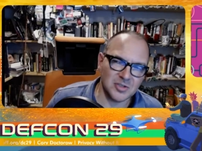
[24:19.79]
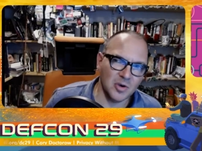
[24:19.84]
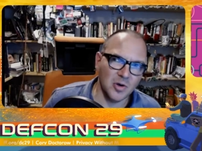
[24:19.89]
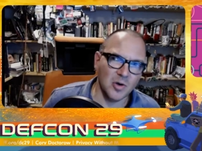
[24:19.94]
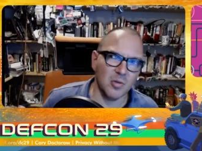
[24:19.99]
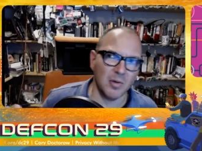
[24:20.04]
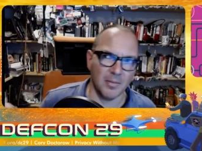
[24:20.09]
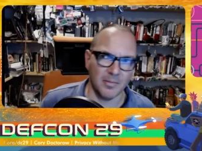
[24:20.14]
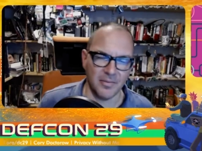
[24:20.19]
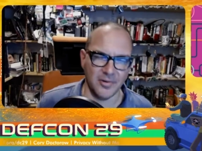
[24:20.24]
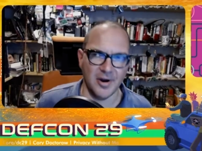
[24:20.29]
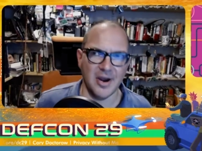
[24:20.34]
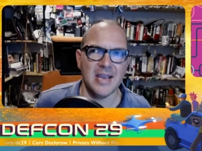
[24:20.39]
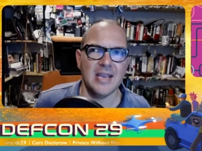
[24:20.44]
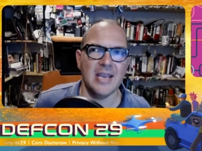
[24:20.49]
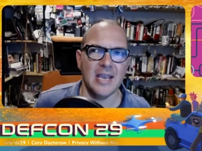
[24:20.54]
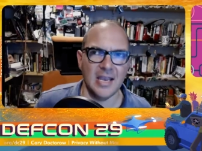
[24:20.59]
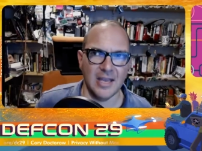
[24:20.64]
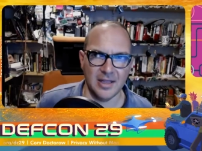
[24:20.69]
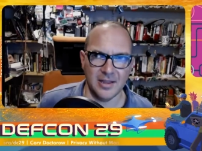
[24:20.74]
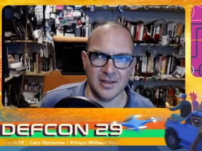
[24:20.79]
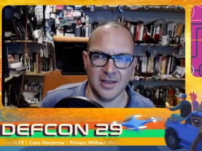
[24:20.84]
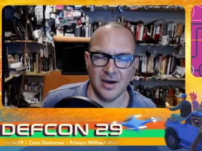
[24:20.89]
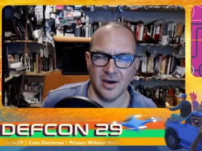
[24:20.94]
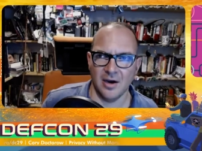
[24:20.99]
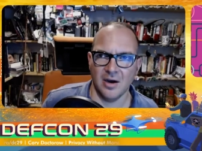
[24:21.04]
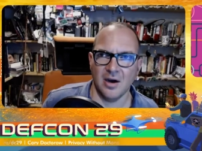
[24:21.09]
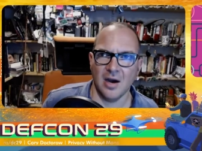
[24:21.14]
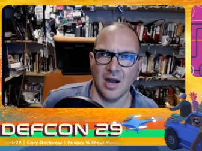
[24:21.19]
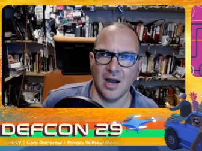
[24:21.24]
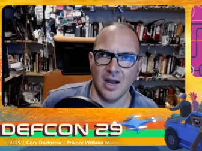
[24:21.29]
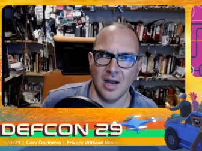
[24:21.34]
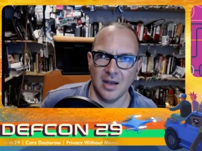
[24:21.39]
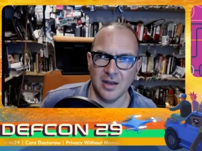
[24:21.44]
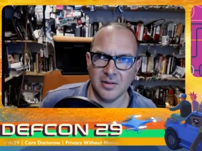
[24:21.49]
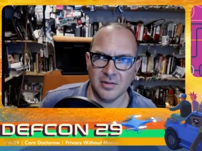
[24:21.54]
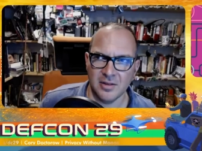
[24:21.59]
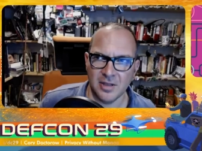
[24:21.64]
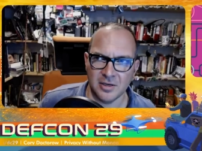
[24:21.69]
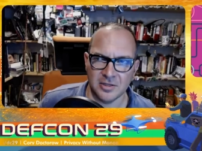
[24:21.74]
who were breaking their
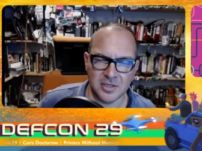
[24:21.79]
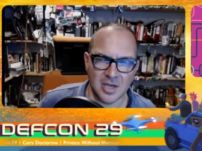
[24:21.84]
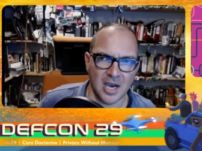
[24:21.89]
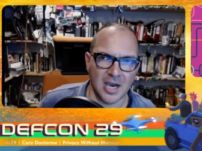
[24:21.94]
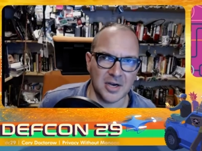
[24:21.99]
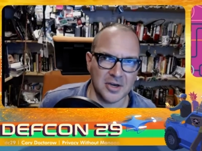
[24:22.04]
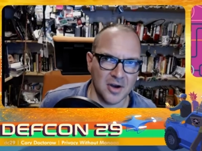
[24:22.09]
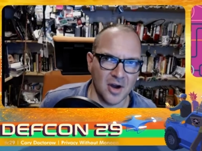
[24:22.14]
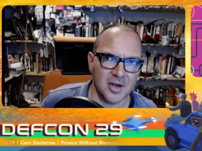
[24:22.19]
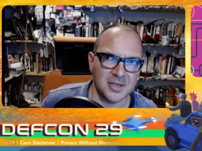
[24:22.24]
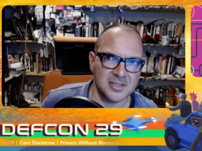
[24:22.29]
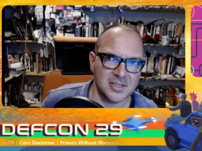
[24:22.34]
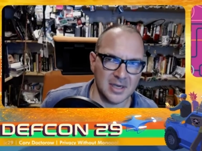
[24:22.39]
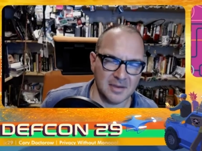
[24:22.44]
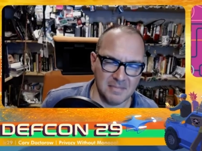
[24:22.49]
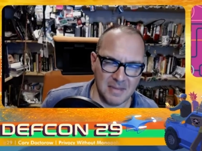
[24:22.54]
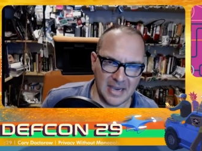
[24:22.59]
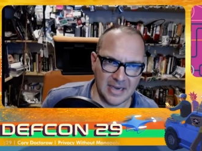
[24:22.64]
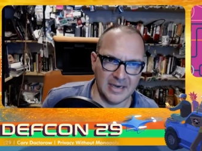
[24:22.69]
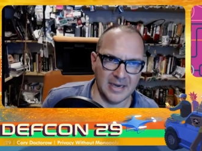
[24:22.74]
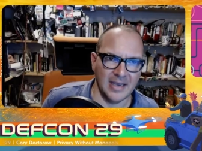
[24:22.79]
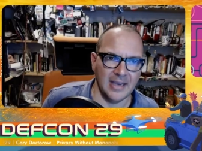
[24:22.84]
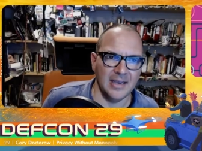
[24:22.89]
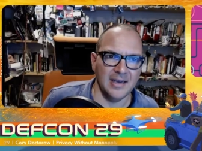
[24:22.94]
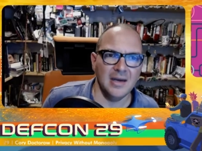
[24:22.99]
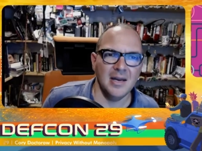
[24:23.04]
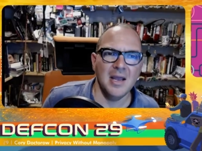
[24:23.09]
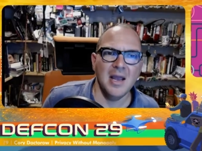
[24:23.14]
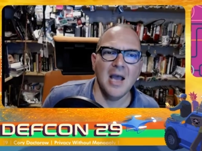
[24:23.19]
diagnostic mandate